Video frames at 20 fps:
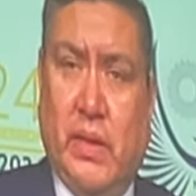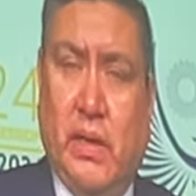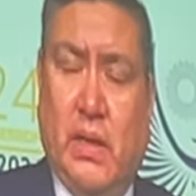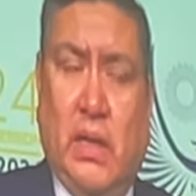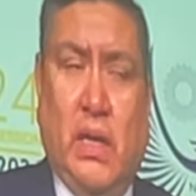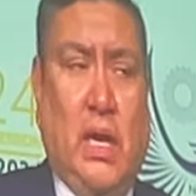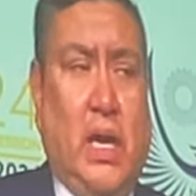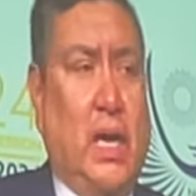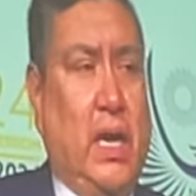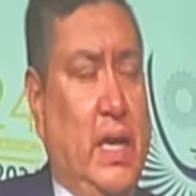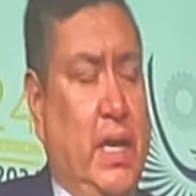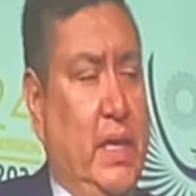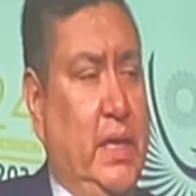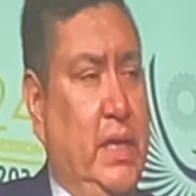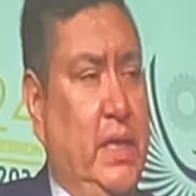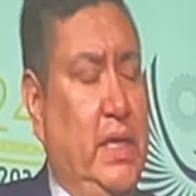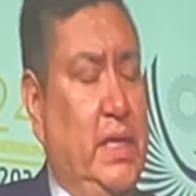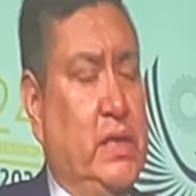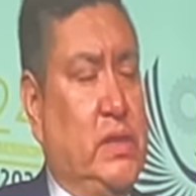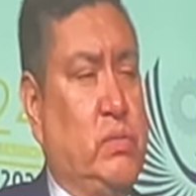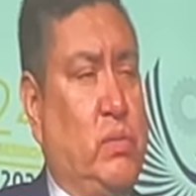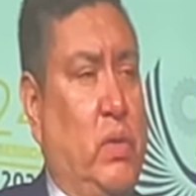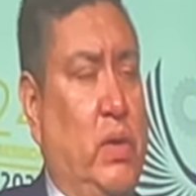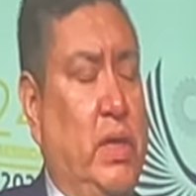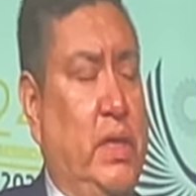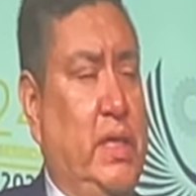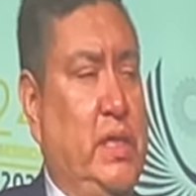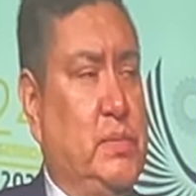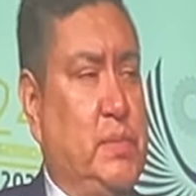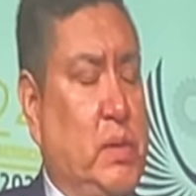and he's
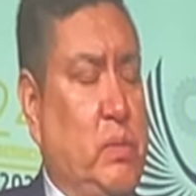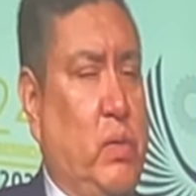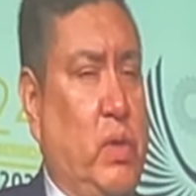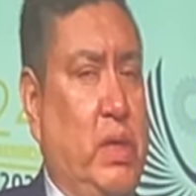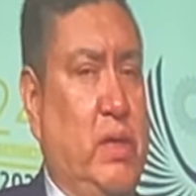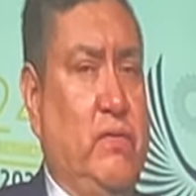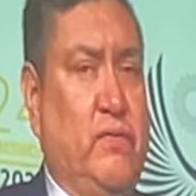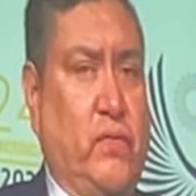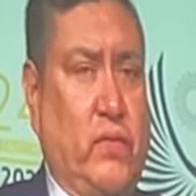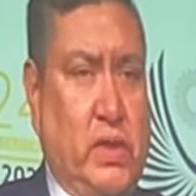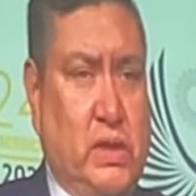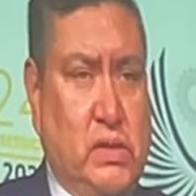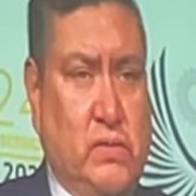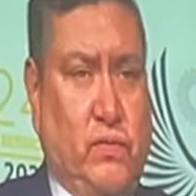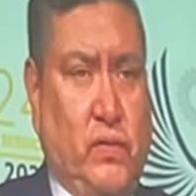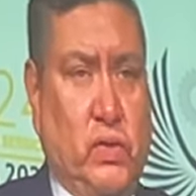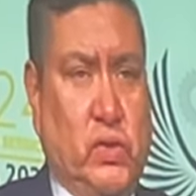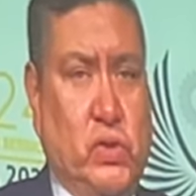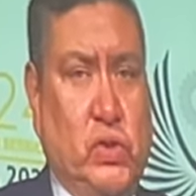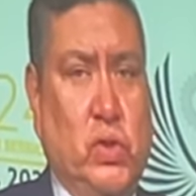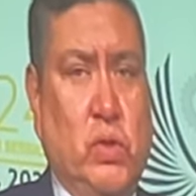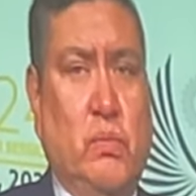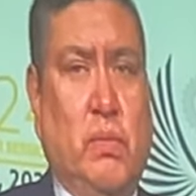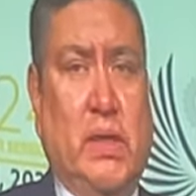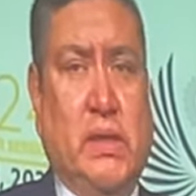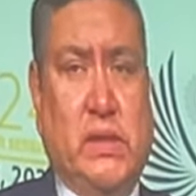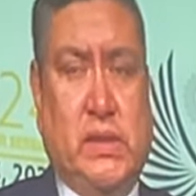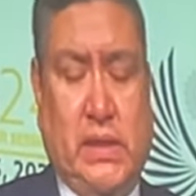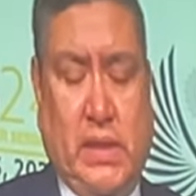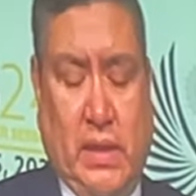been working for us for 2
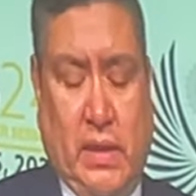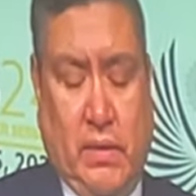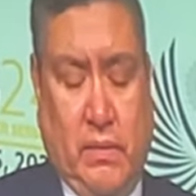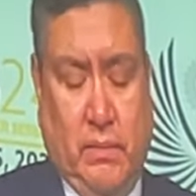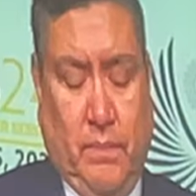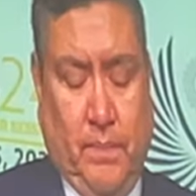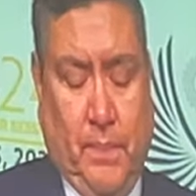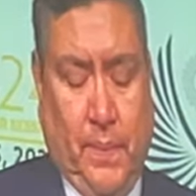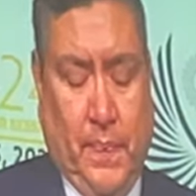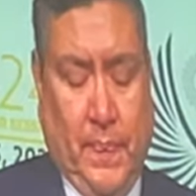months now.